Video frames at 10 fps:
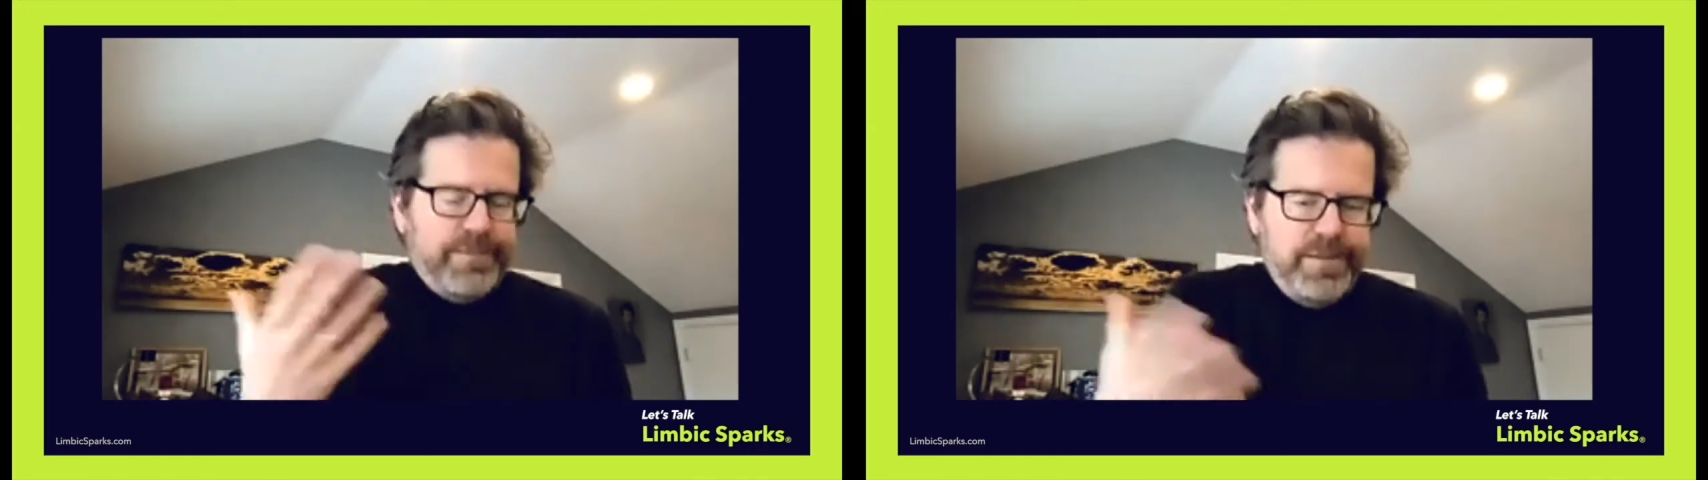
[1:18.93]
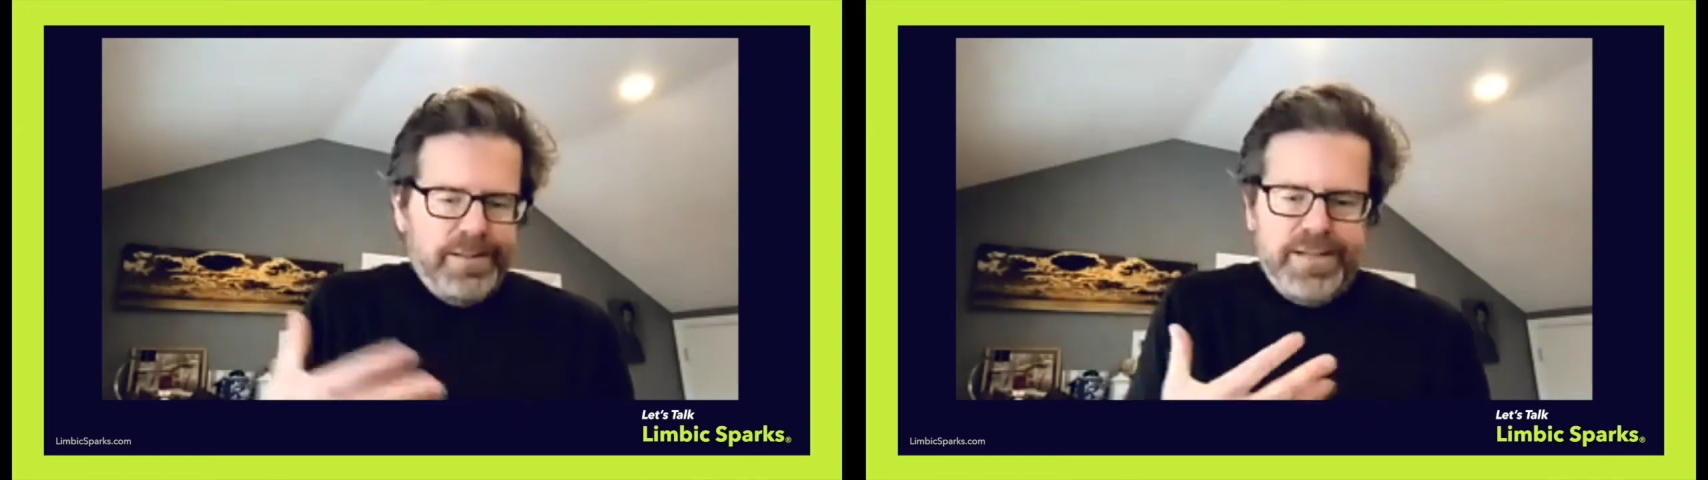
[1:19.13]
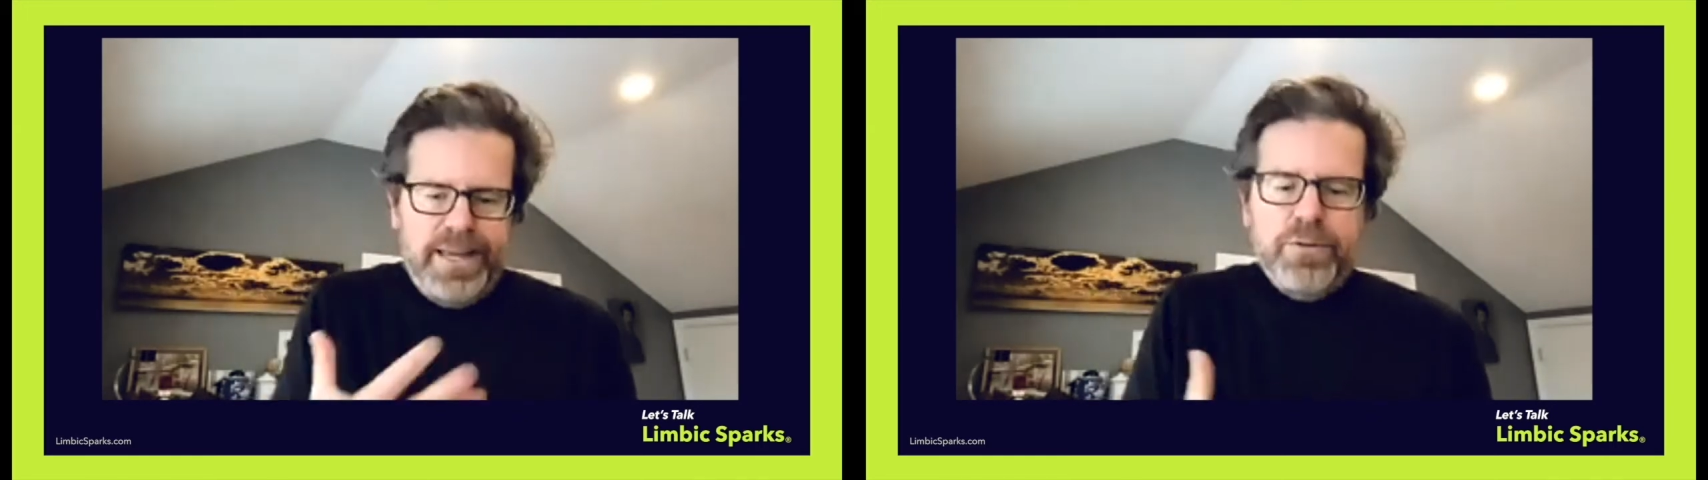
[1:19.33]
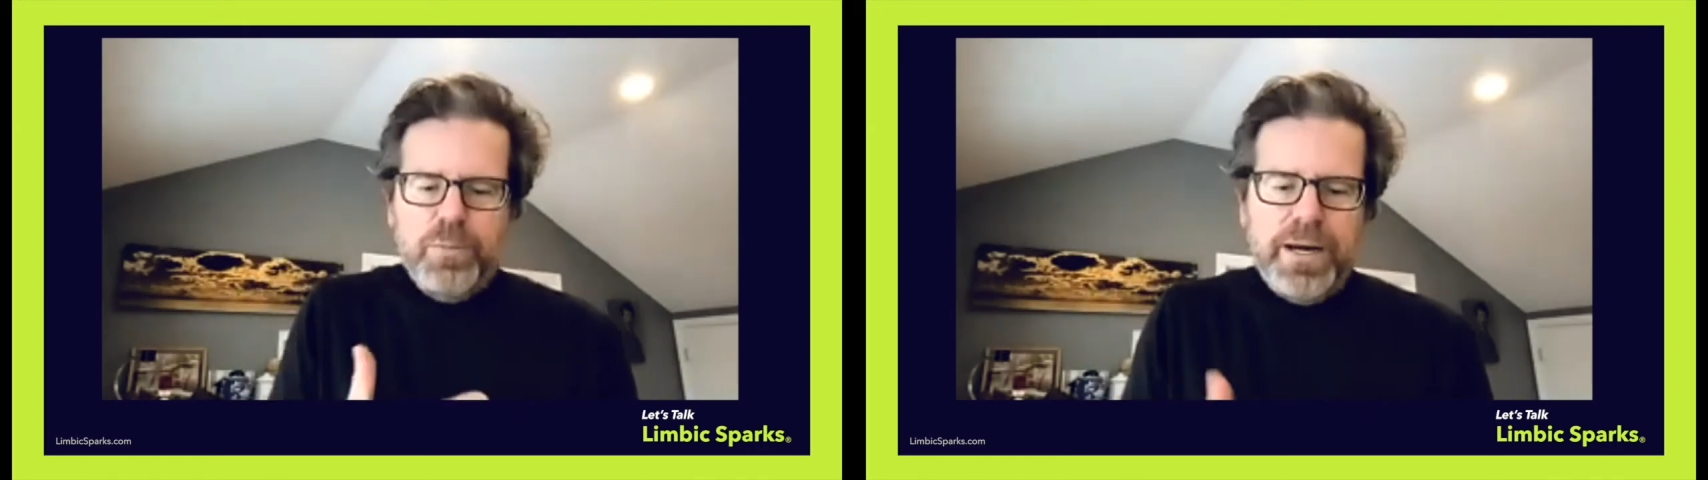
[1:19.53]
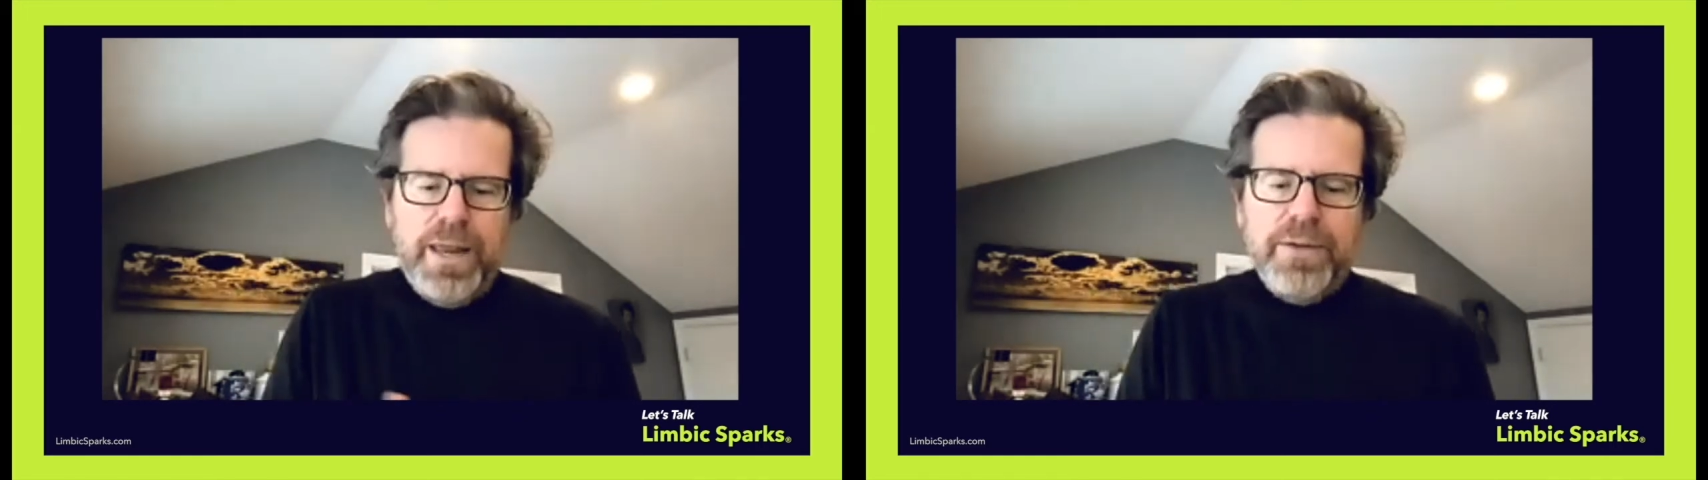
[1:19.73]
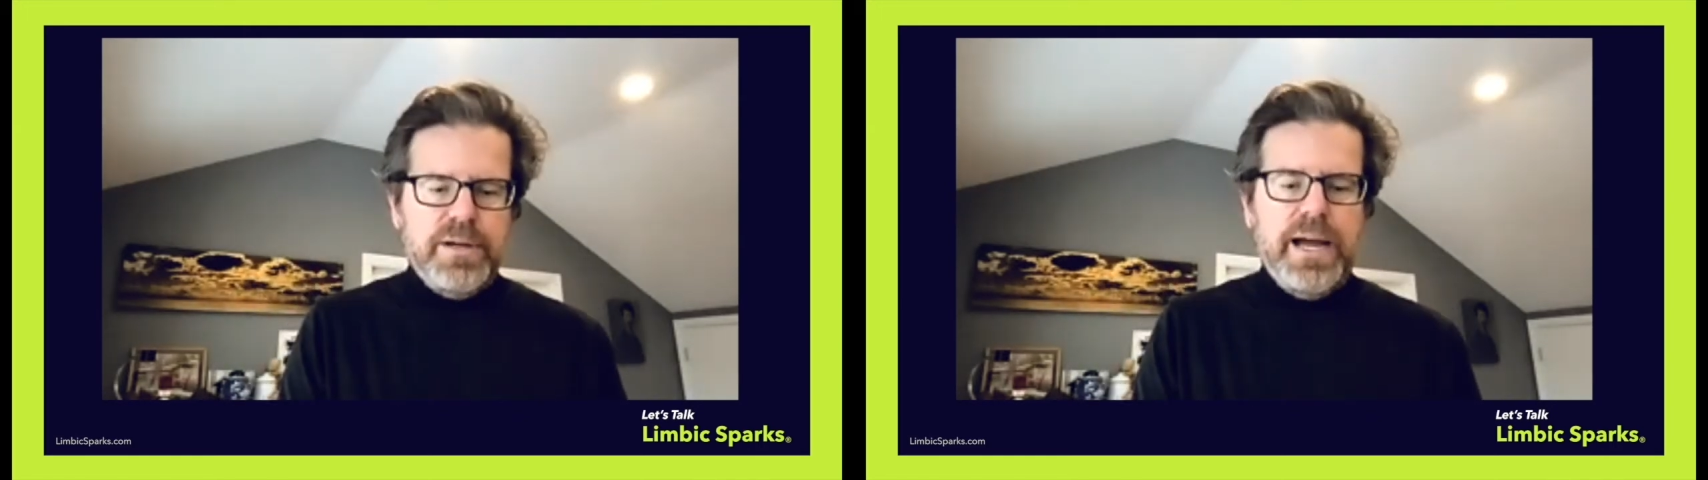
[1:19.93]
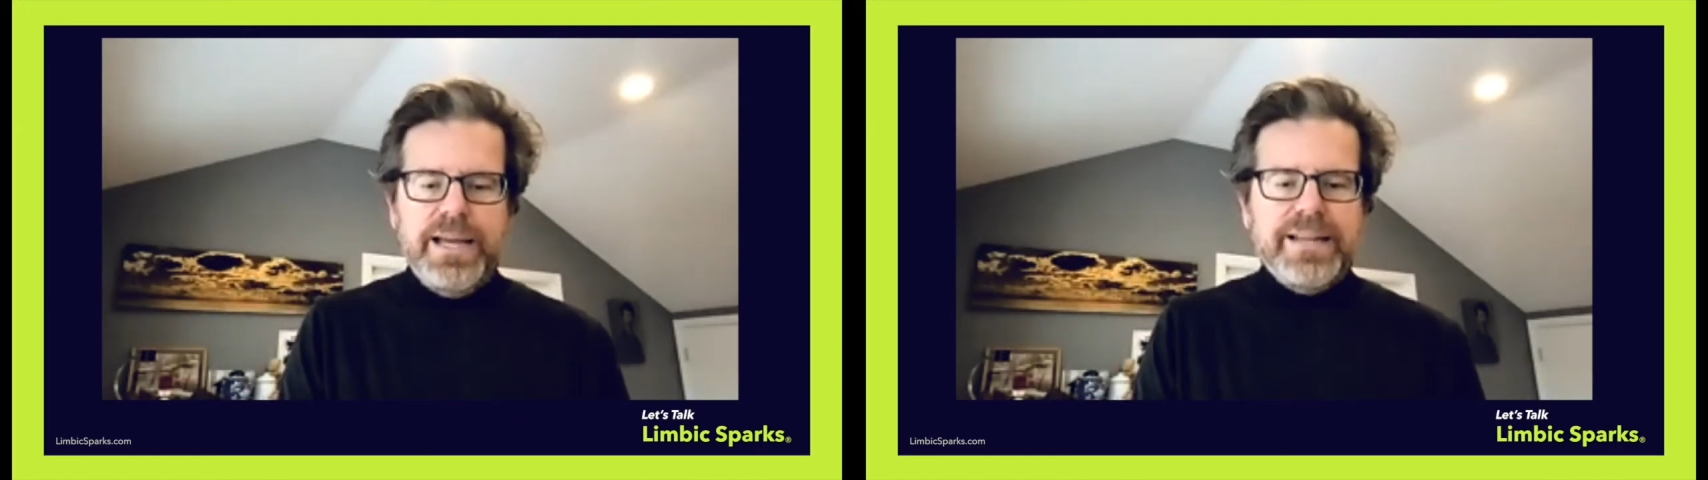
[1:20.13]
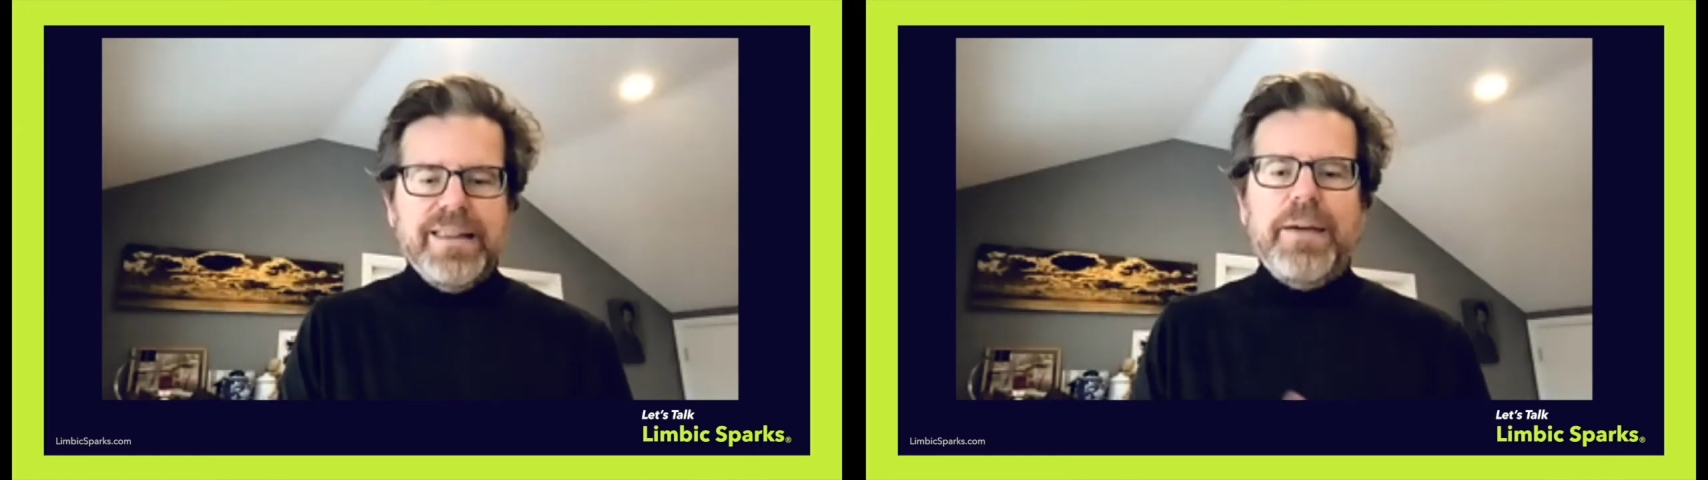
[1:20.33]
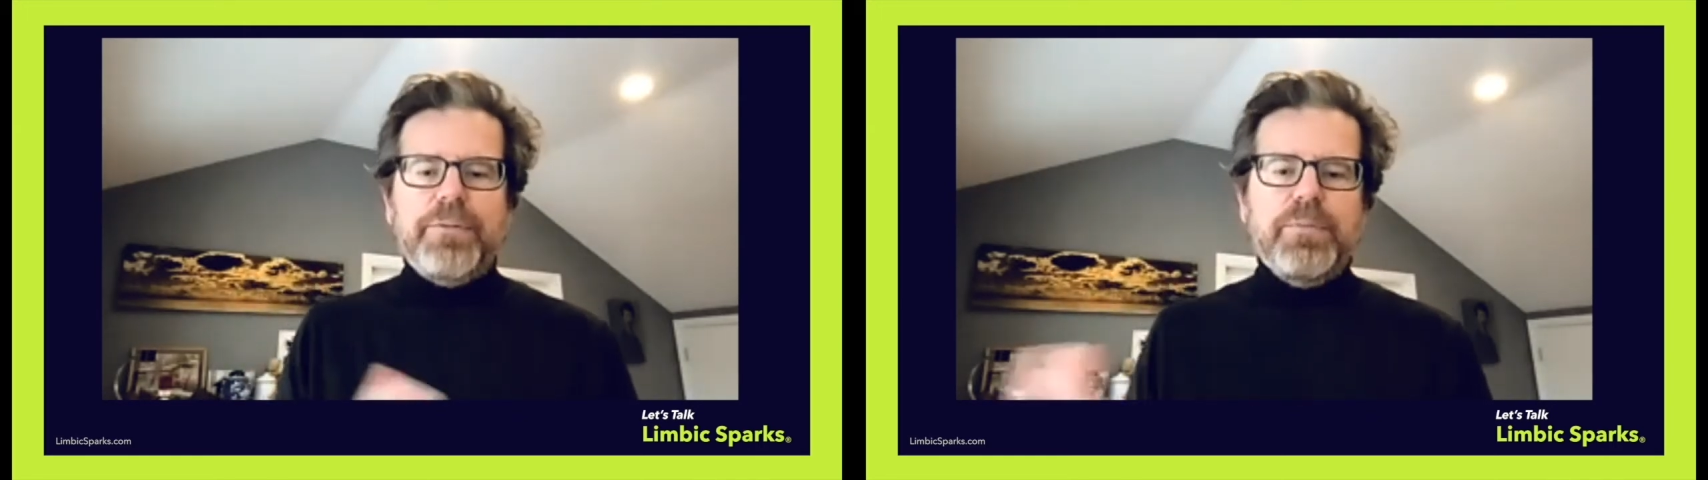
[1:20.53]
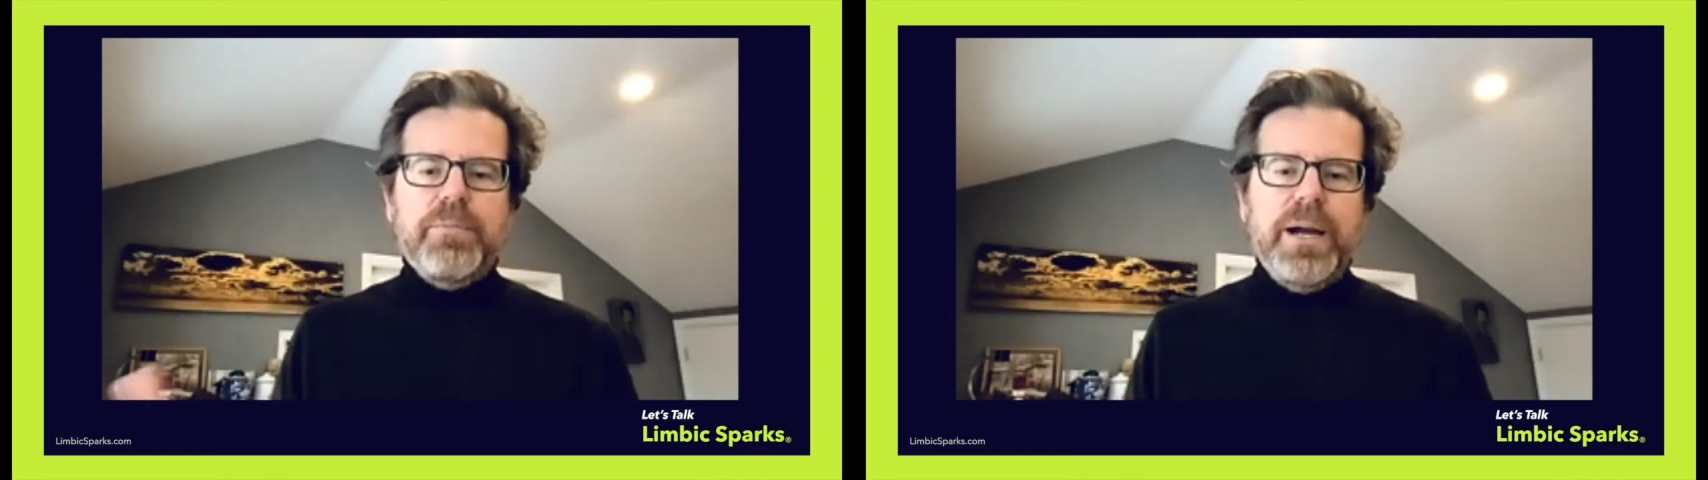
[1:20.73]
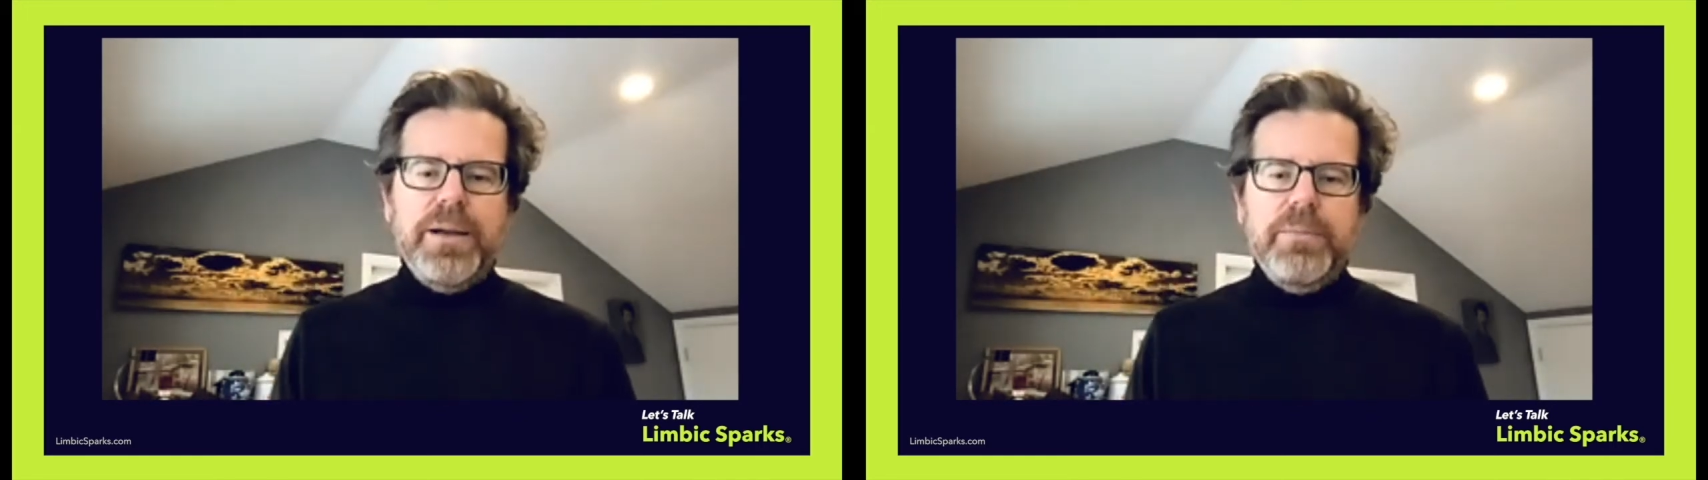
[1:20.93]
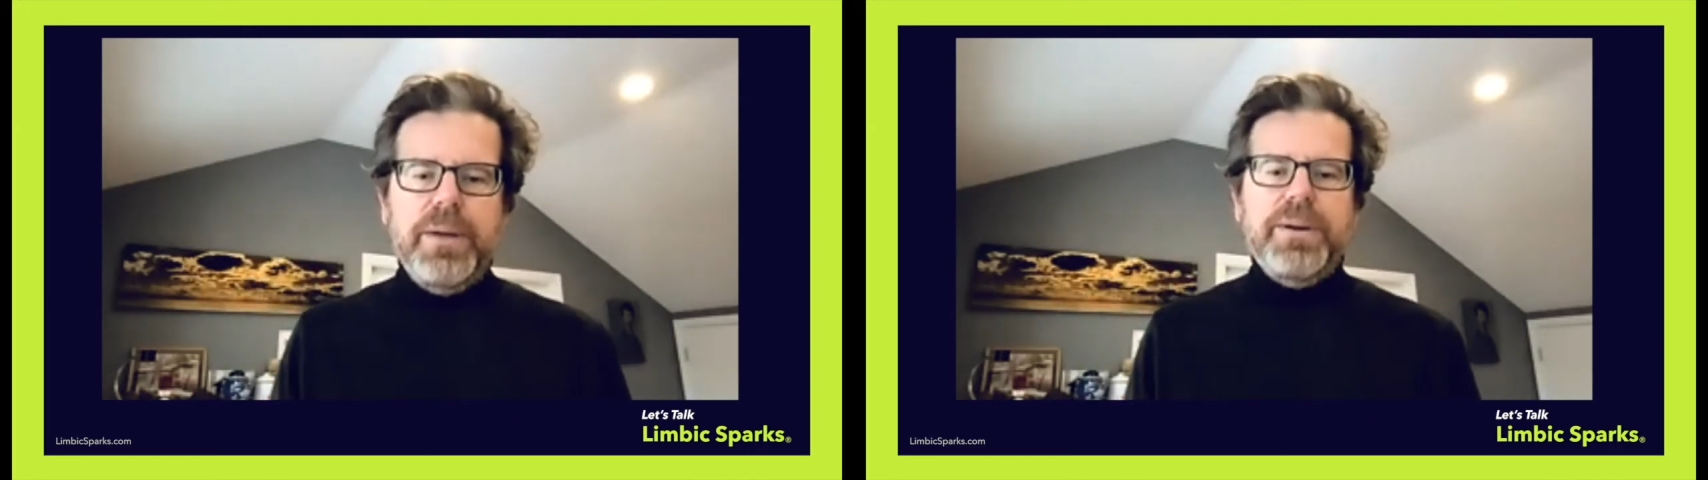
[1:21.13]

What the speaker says: let's say, into my life, I had left my